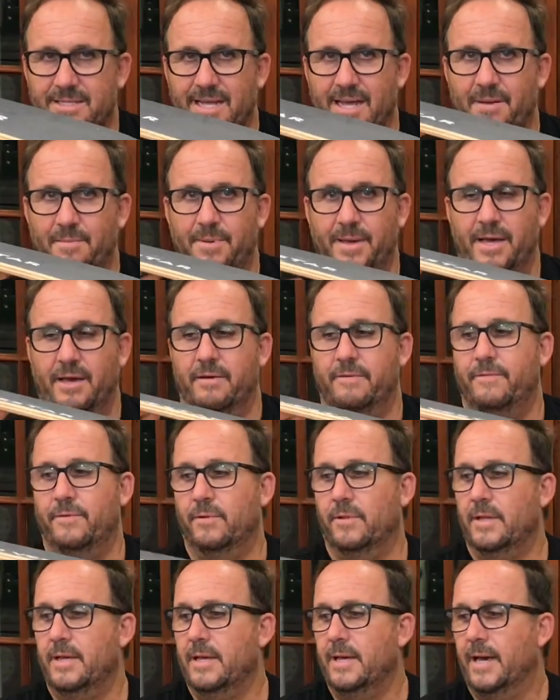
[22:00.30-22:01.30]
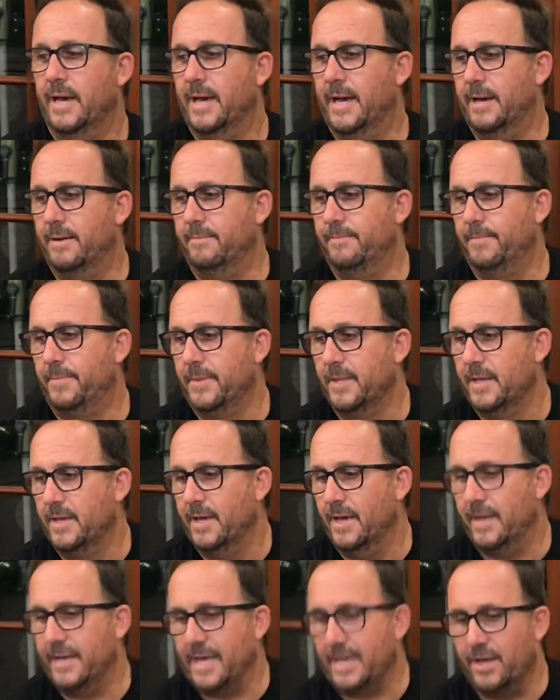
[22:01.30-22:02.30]
damn powerful.
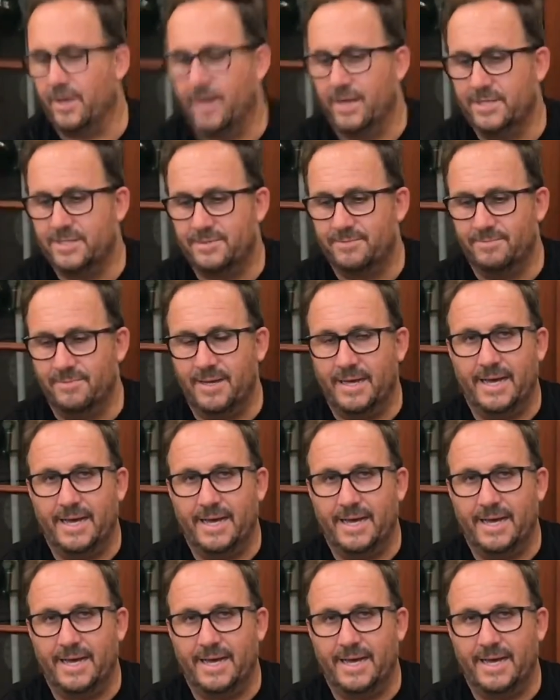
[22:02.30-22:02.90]
Okay, guys.